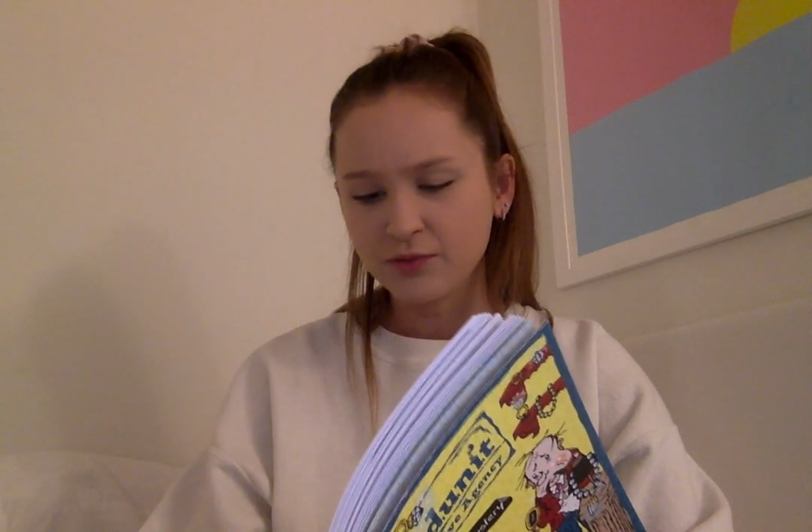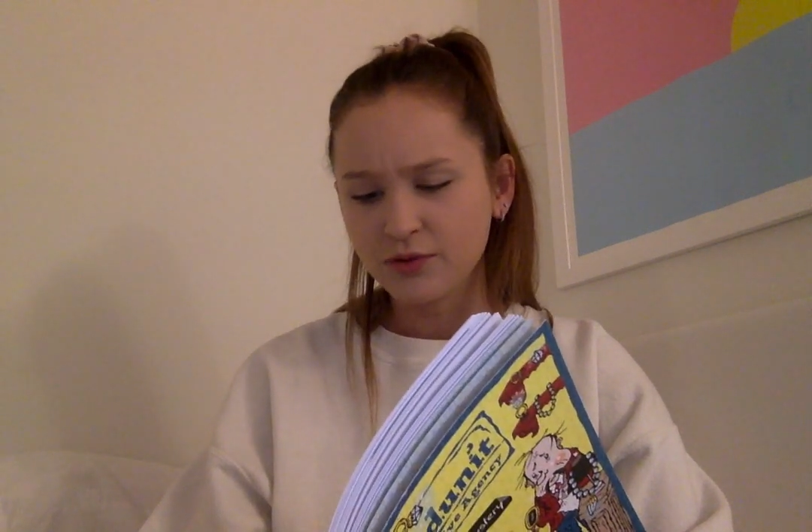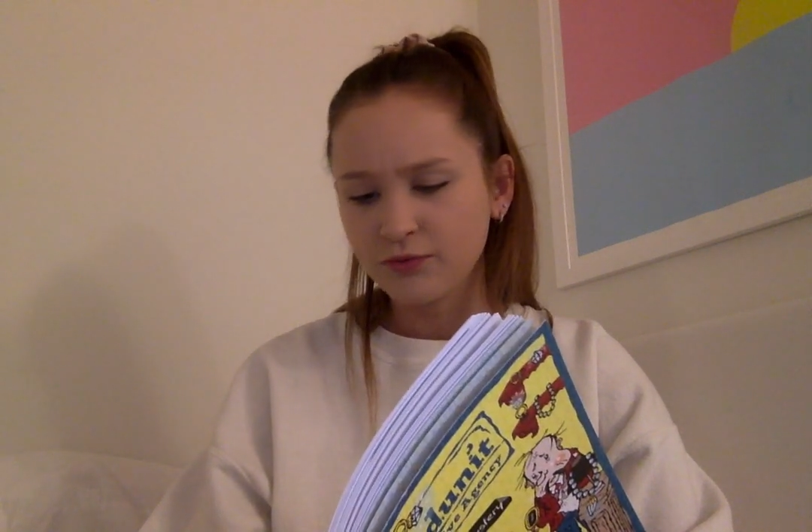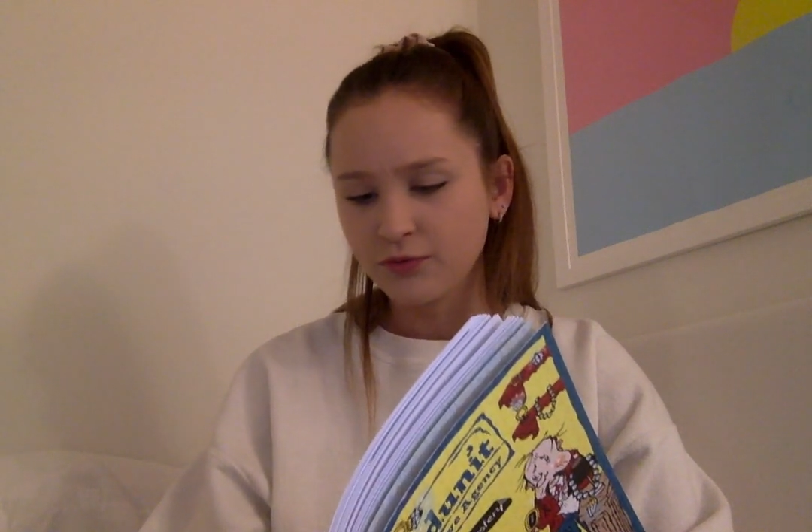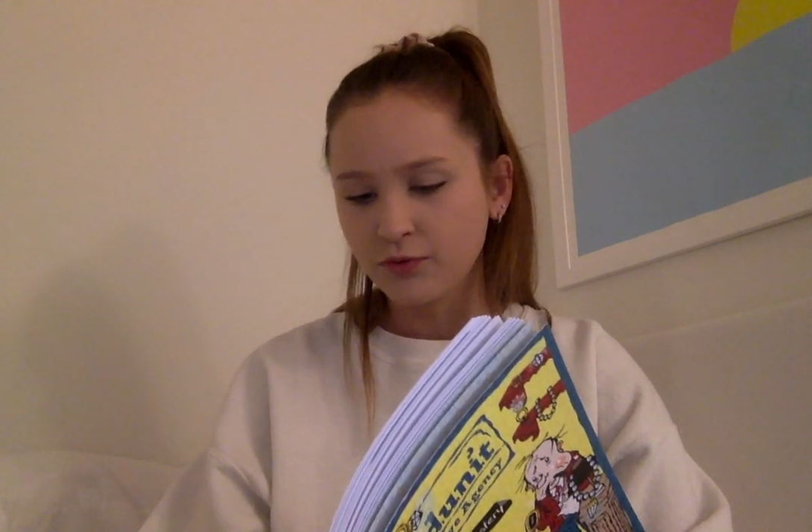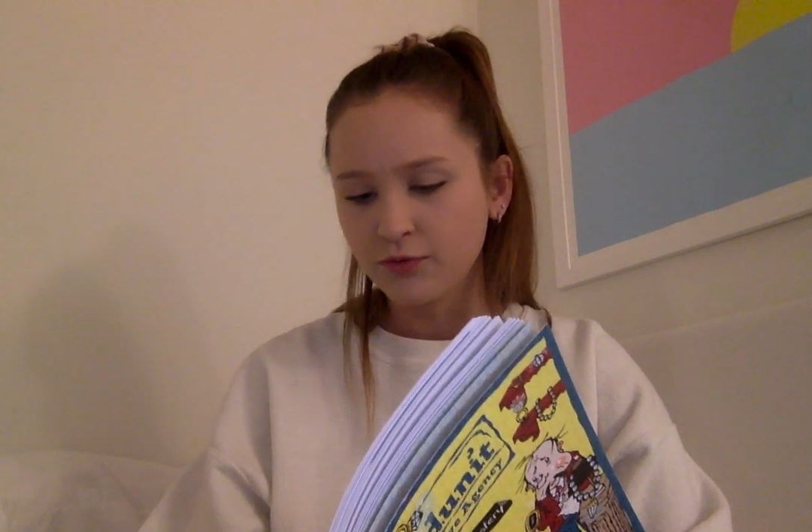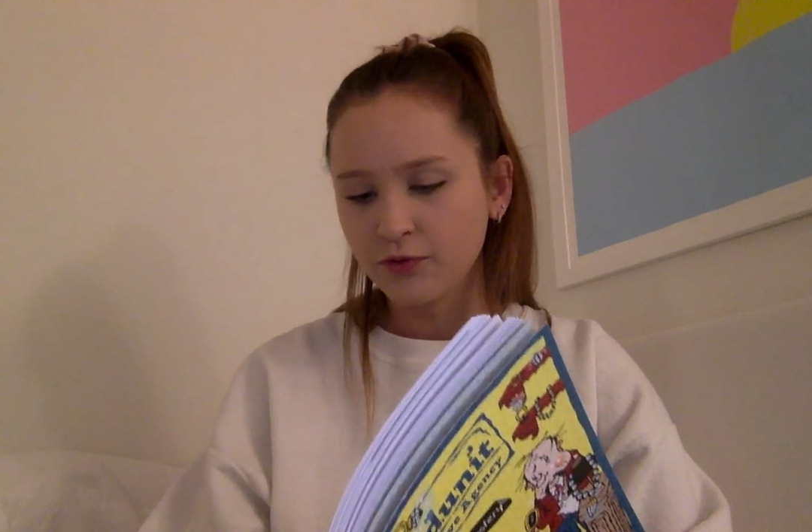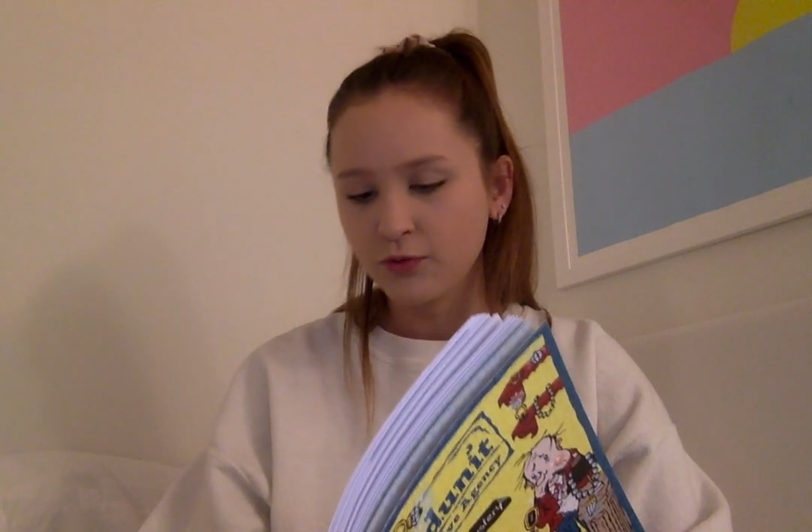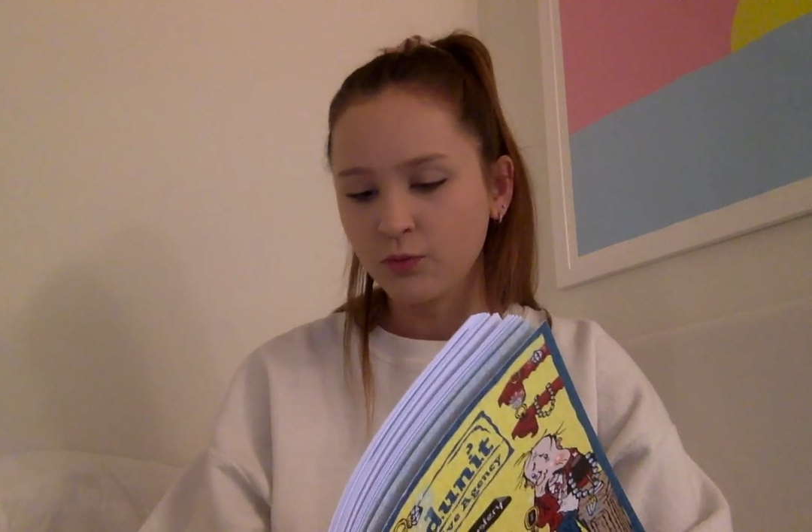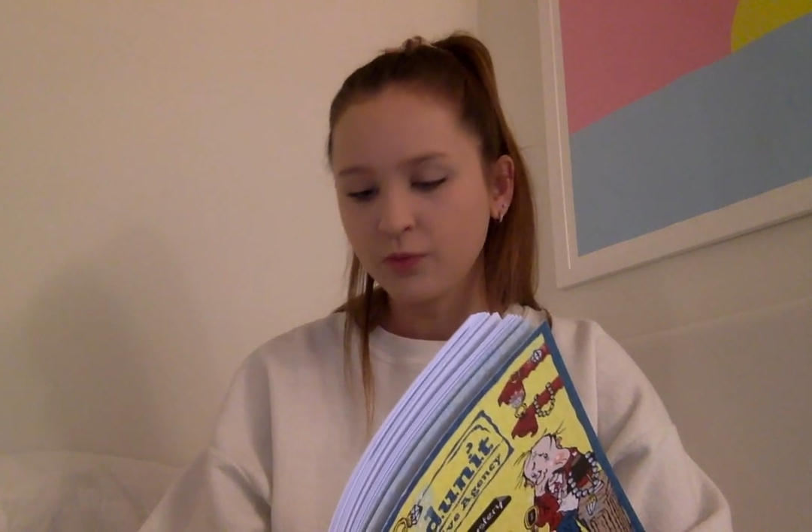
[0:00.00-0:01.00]
beautiful for
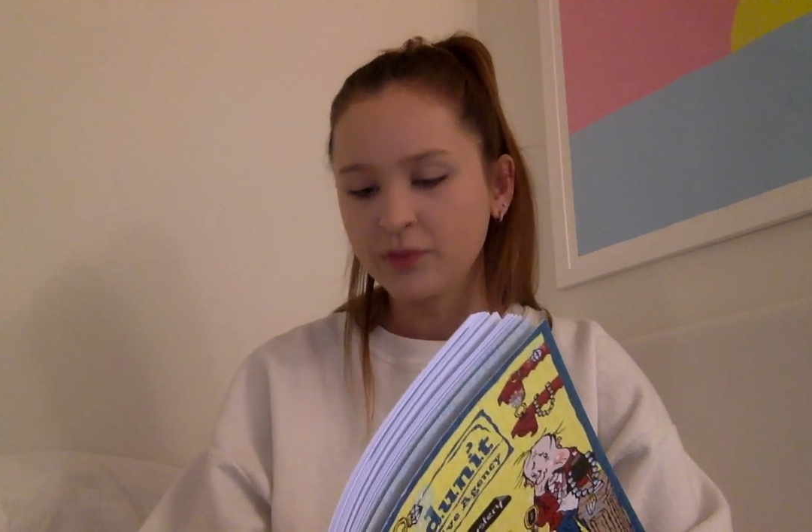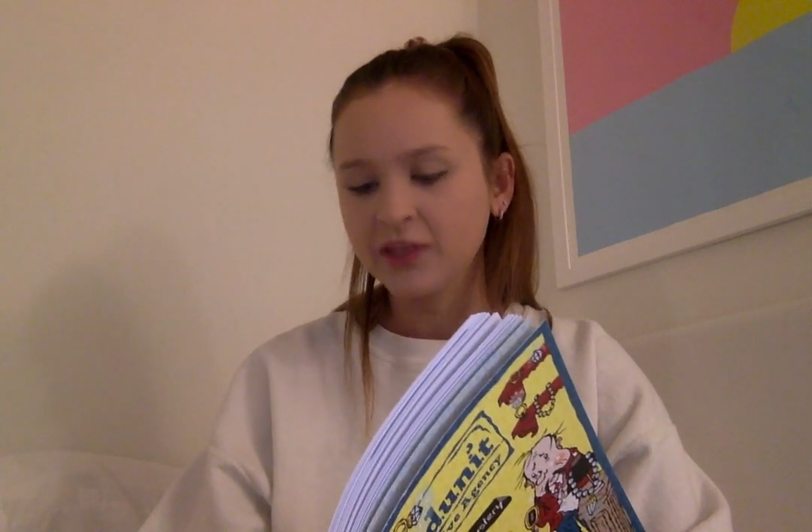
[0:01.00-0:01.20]
the woman